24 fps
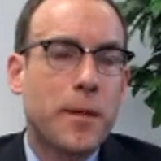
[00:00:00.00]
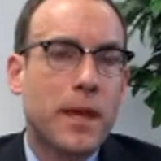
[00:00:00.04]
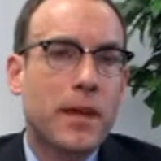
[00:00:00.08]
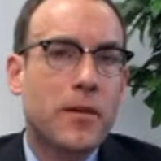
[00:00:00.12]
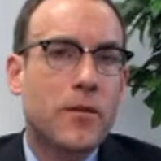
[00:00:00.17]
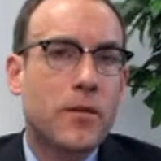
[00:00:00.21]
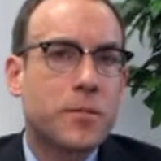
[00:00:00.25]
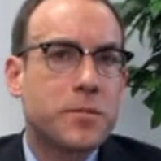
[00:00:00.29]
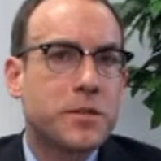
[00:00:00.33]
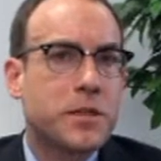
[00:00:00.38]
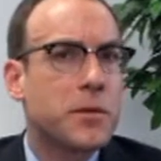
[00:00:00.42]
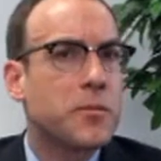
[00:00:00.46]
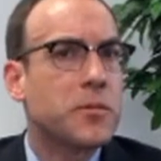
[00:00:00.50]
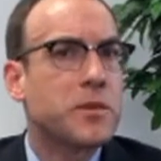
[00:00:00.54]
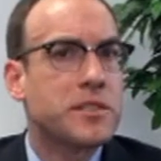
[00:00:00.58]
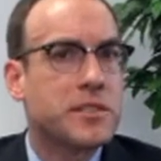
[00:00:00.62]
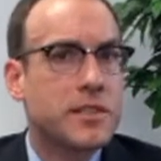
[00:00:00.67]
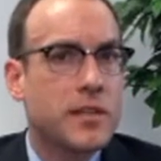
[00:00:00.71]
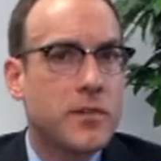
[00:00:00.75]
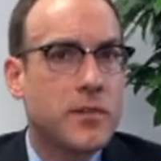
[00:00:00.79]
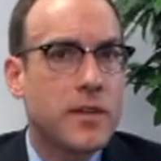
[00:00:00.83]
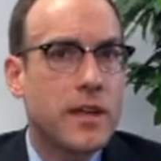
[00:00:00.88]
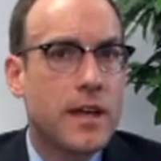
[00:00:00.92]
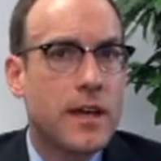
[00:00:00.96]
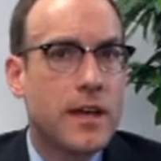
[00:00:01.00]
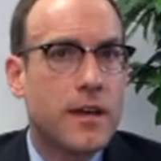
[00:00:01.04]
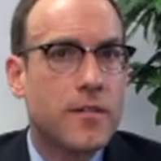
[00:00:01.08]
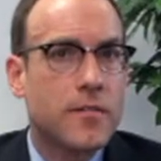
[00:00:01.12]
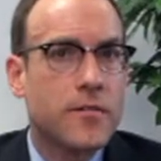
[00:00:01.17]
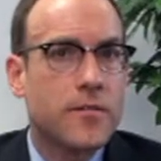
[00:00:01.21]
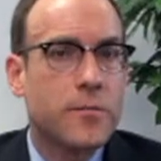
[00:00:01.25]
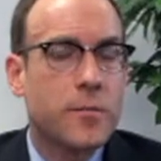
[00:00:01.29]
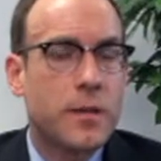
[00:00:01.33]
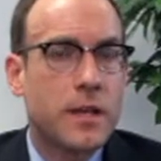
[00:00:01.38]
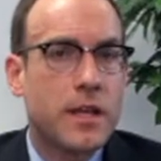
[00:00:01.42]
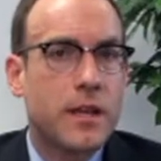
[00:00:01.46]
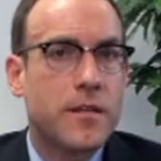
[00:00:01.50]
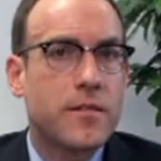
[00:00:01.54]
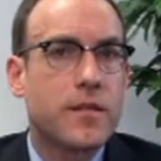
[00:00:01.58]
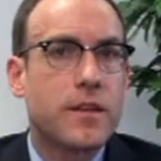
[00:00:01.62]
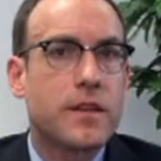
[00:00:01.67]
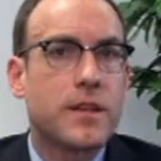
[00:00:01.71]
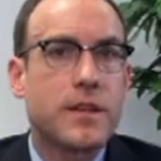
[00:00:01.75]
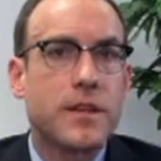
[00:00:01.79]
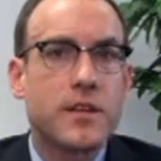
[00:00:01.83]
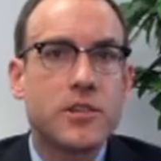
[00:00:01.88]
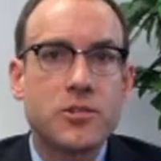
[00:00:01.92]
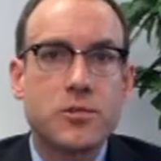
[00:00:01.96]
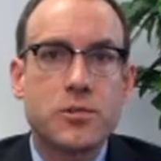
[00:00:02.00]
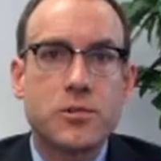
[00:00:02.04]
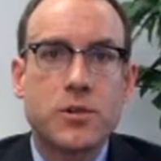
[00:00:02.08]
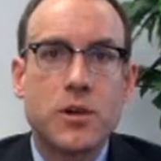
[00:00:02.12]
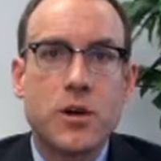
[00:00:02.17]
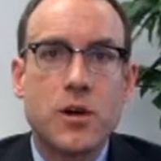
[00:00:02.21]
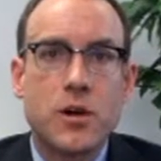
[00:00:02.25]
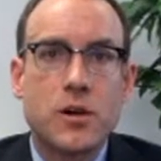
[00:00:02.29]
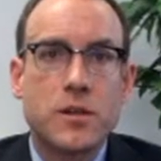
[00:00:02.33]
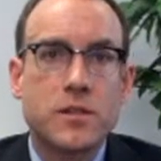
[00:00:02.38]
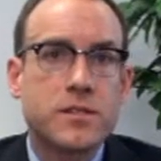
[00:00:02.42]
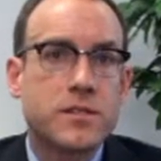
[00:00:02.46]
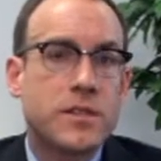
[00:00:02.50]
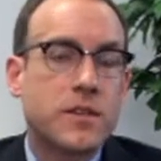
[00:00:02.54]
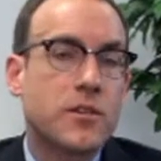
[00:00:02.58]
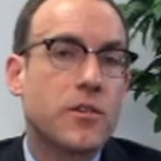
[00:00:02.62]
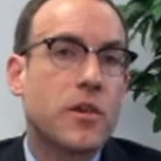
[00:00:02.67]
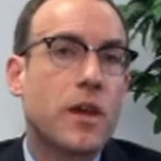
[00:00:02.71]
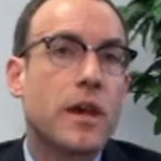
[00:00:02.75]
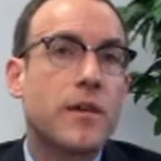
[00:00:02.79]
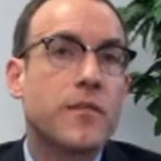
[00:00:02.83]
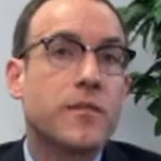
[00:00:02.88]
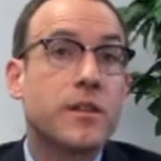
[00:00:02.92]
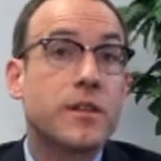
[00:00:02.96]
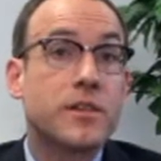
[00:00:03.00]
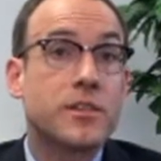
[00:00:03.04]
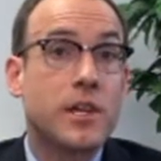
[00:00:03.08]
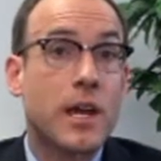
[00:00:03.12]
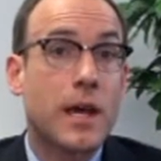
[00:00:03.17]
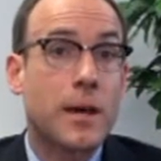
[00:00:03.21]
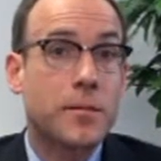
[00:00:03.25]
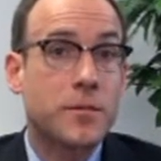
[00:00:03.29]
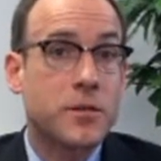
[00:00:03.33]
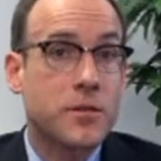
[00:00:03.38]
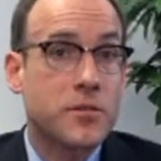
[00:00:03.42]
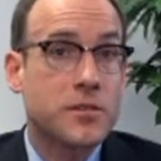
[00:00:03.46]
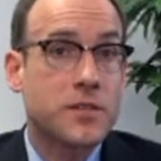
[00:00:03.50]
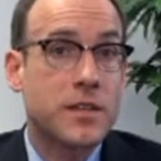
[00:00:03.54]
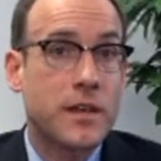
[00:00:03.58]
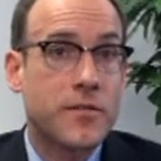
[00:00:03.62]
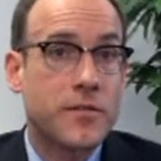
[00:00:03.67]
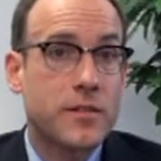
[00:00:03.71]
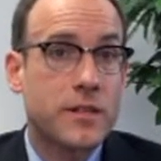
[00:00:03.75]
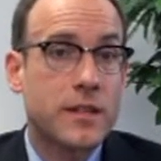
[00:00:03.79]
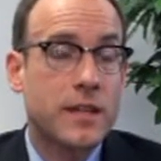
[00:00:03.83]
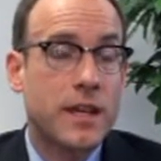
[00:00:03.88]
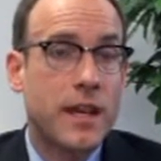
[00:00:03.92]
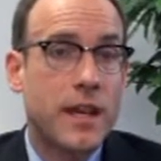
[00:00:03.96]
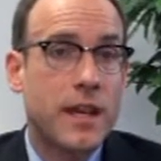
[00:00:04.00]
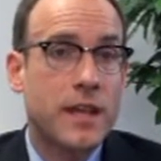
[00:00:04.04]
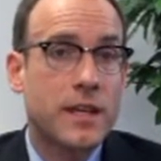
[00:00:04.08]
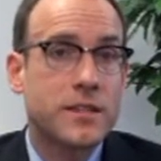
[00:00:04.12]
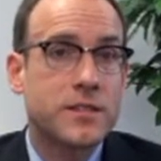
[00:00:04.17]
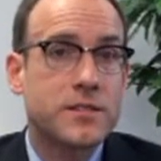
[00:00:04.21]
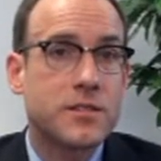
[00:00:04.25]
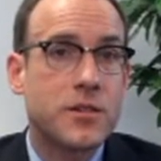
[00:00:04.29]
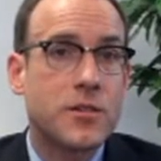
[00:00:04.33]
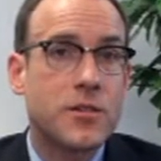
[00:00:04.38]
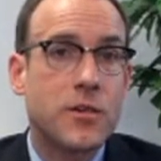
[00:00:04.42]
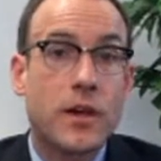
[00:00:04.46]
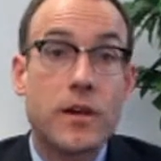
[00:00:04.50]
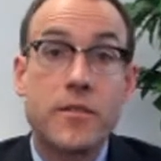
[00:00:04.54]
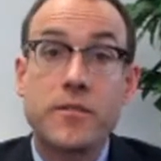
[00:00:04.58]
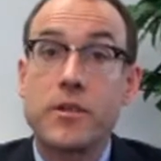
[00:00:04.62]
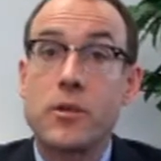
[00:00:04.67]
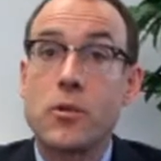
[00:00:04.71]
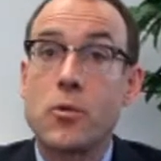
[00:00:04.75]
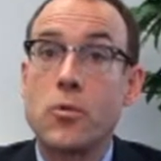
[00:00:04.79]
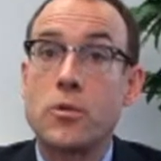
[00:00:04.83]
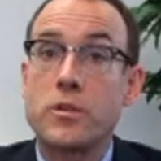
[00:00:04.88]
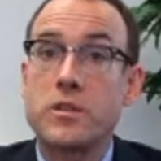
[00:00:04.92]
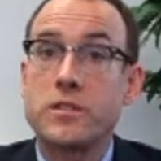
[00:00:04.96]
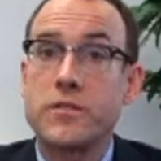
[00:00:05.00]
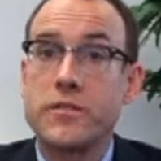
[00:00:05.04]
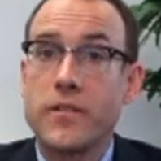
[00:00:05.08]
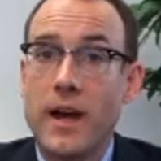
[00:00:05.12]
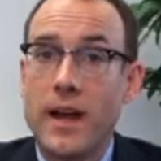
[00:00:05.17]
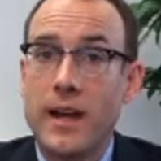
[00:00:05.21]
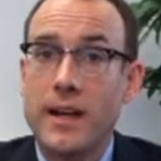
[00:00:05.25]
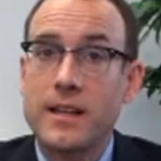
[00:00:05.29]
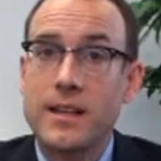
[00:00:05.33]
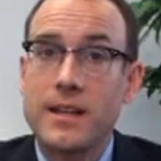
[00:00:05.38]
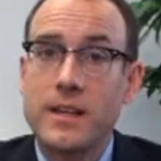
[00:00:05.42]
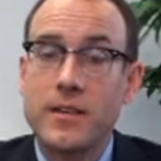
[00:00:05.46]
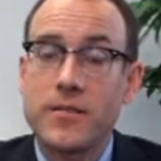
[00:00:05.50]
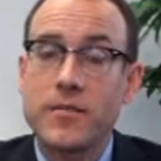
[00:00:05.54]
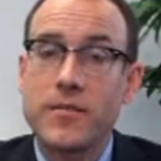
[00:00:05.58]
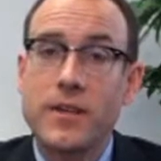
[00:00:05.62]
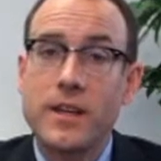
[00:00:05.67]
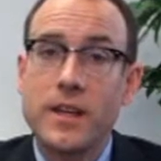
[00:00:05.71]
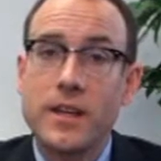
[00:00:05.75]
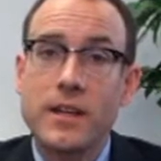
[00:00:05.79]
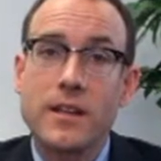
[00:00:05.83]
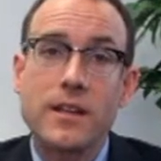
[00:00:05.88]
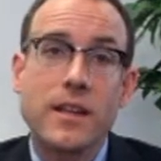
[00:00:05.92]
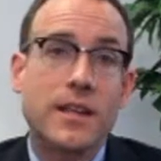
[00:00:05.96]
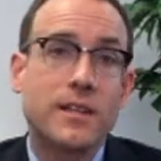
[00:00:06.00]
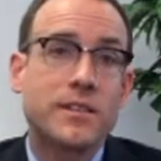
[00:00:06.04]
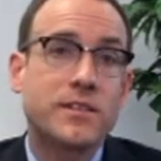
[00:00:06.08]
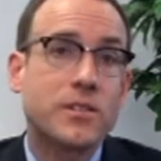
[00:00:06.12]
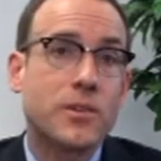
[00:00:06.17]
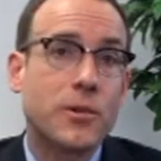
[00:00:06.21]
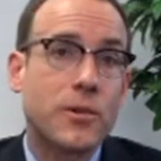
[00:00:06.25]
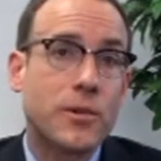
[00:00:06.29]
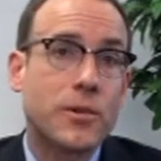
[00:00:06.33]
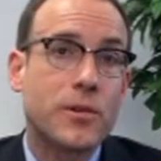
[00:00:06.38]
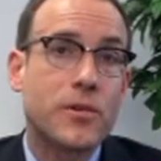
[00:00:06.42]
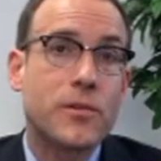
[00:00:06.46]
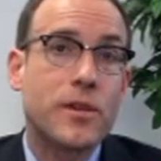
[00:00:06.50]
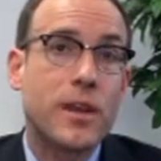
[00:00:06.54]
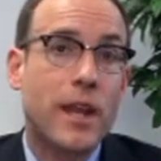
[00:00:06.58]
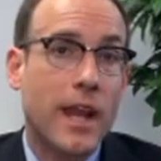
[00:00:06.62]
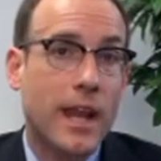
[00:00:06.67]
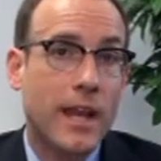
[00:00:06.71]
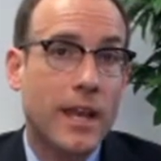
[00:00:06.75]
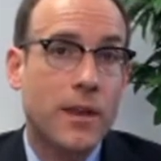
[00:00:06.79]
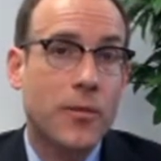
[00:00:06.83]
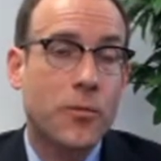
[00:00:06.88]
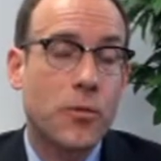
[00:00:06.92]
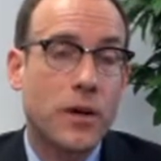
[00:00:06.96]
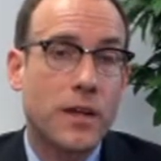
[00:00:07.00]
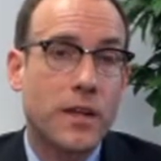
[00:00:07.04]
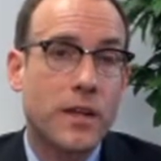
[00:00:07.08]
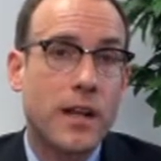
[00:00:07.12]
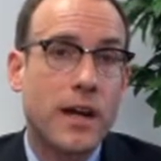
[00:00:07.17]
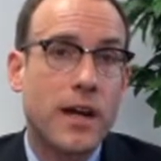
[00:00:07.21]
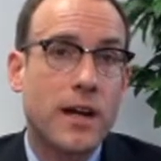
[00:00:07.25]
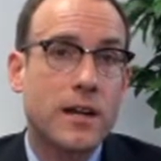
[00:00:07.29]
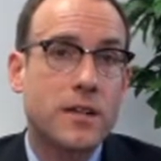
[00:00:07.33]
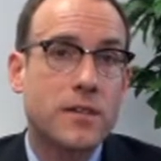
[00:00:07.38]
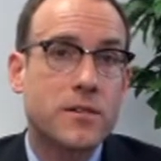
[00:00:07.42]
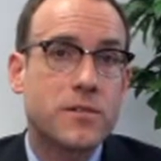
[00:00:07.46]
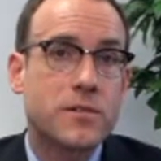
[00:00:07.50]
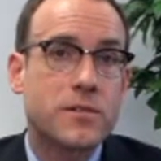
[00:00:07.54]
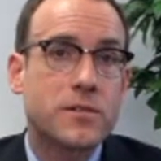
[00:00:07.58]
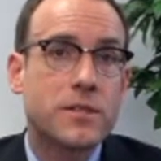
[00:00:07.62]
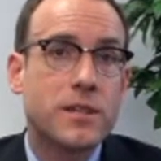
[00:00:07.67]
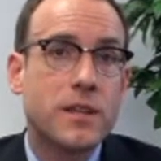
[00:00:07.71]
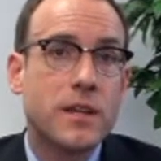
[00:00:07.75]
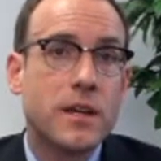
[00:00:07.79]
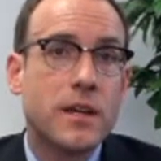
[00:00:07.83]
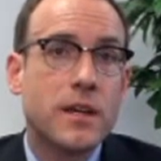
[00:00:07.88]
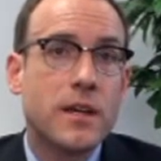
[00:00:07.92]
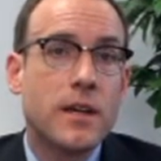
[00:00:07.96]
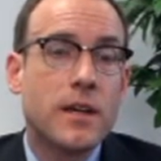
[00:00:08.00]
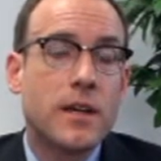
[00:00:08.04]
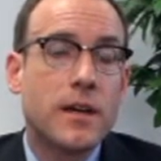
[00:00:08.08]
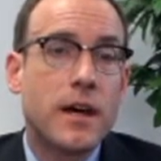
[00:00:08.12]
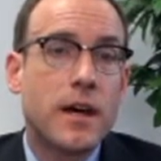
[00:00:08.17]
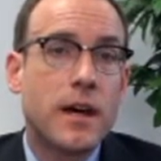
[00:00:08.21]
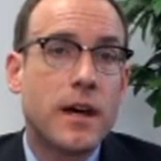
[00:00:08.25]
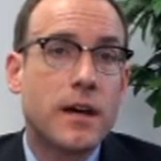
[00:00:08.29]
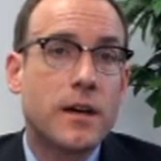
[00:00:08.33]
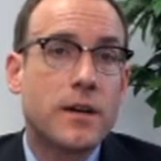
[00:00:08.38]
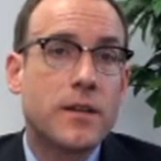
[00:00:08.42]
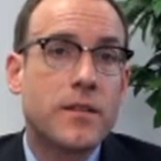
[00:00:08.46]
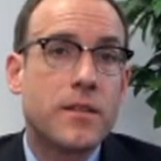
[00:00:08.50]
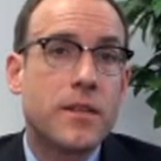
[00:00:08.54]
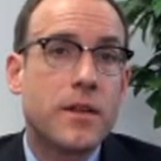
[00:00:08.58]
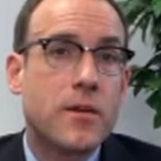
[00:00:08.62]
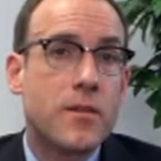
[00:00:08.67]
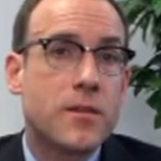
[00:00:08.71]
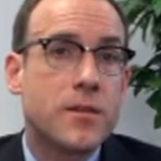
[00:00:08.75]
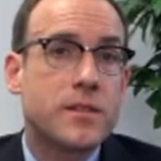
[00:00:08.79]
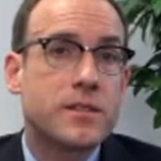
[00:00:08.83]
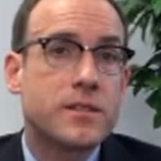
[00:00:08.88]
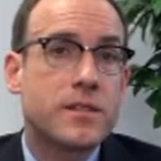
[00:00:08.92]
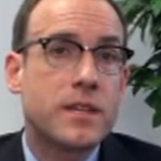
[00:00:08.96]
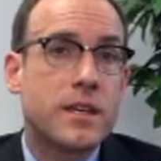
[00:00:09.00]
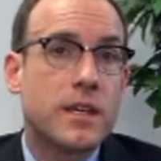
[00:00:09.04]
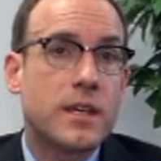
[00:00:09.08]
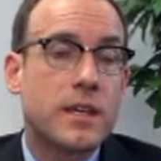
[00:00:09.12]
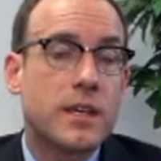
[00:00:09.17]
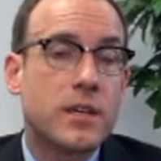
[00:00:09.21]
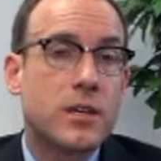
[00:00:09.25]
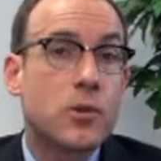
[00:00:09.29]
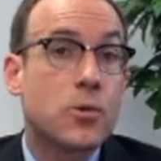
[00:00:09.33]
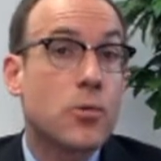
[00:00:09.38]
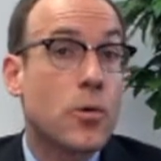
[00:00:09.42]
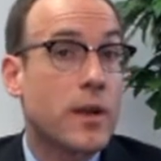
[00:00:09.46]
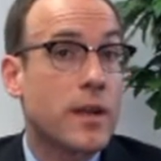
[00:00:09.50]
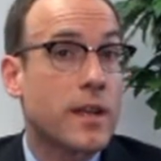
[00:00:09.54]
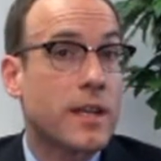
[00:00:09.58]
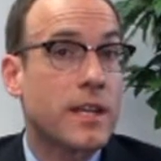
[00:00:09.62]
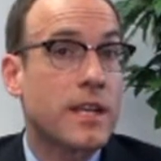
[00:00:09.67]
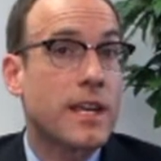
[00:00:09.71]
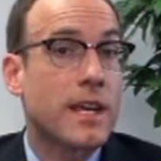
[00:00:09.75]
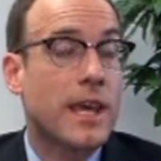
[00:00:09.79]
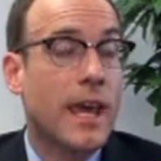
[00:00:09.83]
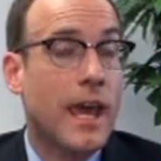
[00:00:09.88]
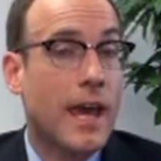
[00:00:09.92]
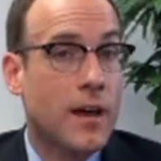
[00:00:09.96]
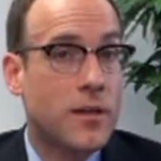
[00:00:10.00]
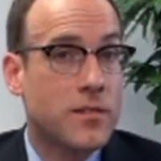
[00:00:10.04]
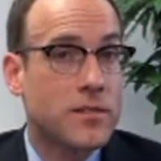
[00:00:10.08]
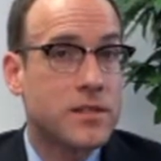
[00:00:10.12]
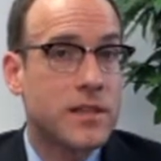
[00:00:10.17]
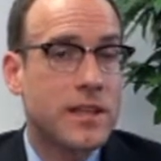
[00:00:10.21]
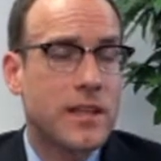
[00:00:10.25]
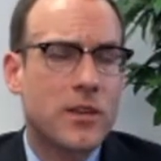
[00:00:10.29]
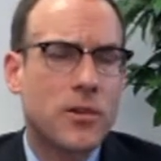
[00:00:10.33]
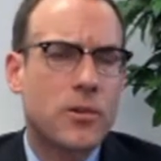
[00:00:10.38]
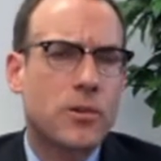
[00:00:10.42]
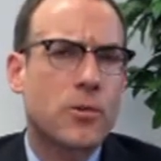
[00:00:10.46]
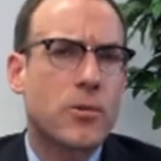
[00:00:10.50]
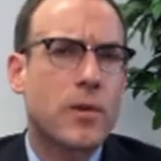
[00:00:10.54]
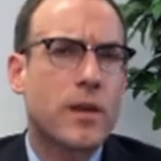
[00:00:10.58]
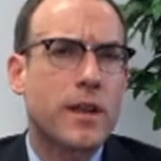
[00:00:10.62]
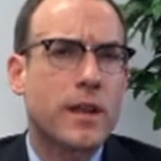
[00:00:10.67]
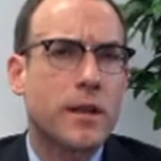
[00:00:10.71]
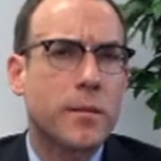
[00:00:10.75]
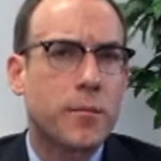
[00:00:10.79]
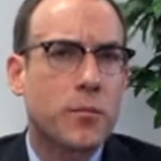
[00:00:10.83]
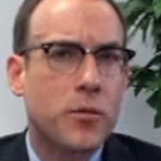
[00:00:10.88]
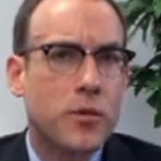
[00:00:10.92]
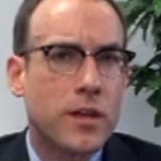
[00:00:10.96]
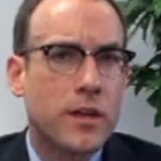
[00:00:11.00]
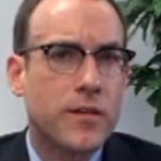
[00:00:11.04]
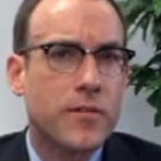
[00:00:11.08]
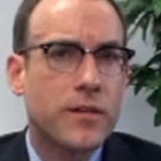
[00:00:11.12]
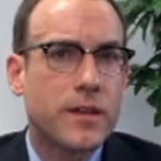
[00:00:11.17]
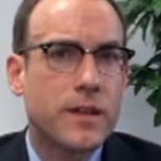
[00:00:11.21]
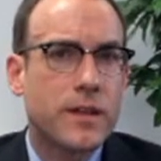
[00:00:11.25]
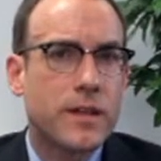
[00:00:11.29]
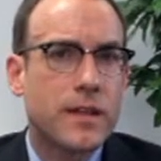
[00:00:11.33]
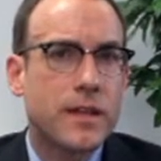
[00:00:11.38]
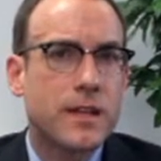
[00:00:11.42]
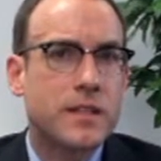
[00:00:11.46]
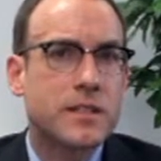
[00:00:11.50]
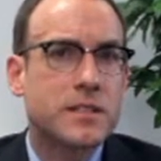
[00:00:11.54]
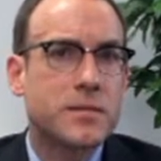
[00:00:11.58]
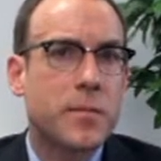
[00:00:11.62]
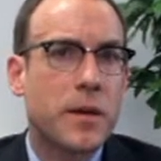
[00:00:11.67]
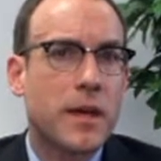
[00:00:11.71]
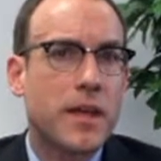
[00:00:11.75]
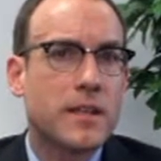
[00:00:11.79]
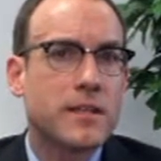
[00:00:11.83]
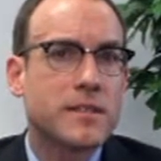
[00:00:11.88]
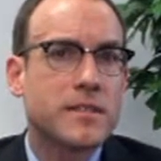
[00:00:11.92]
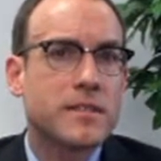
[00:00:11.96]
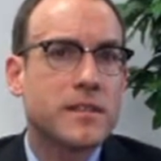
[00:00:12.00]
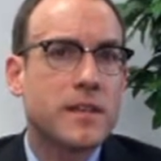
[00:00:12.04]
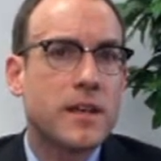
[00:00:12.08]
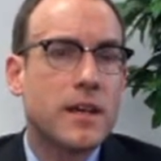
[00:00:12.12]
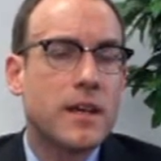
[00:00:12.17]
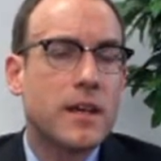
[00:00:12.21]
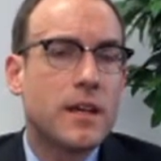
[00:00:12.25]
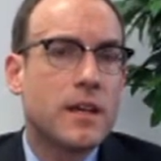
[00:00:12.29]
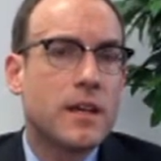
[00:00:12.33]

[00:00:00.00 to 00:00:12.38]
bankruptcy we still have many of the initial costs that you have in a Chapter 7 case. So you have the court's filing fee, that's $281. There is the credit counseling or credit briefing expense.